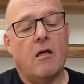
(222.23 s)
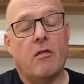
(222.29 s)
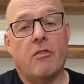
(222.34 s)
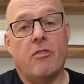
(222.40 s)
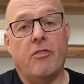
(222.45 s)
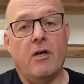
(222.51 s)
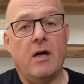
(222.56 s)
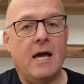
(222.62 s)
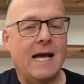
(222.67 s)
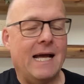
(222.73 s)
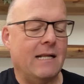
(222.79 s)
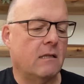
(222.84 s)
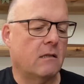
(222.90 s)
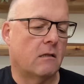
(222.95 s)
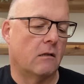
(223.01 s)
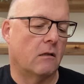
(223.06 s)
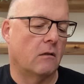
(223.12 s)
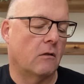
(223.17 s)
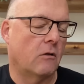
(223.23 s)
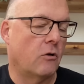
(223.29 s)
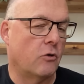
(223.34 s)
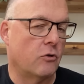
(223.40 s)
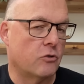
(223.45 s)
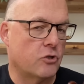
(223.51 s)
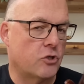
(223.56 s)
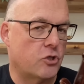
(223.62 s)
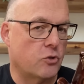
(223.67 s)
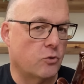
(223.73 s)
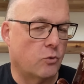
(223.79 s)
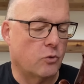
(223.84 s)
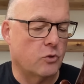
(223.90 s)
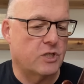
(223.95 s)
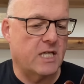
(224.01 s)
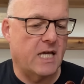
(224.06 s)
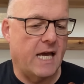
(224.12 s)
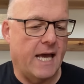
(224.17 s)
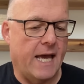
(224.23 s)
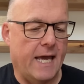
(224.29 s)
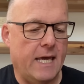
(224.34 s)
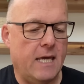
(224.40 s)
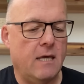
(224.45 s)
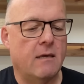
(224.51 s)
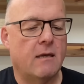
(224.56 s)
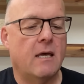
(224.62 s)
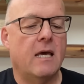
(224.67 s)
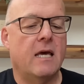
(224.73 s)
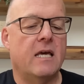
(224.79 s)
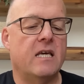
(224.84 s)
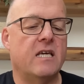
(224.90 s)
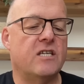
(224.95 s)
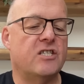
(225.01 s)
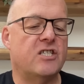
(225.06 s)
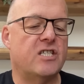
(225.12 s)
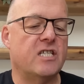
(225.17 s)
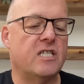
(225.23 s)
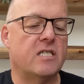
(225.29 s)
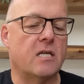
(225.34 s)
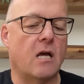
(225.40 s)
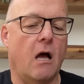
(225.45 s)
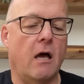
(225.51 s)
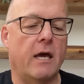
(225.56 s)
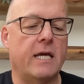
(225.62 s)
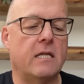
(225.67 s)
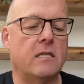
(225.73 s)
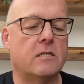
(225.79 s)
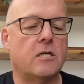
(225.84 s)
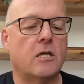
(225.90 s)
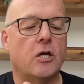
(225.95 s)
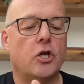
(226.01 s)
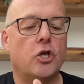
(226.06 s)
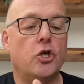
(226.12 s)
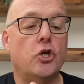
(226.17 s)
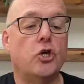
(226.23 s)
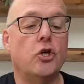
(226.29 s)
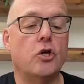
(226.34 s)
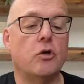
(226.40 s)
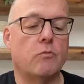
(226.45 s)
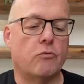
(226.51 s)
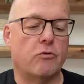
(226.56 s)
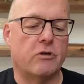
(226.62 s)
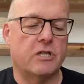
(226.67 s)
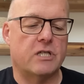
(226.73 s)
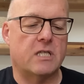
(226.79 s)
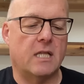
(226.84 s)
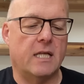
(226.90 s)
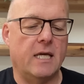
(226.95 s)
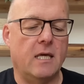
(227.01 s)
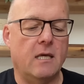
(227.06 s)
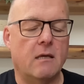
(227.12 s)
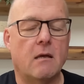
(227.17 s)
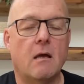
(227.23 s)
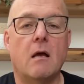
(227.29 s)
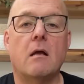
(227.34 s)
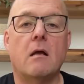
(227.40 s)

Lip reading: The handle on source A is designed humorously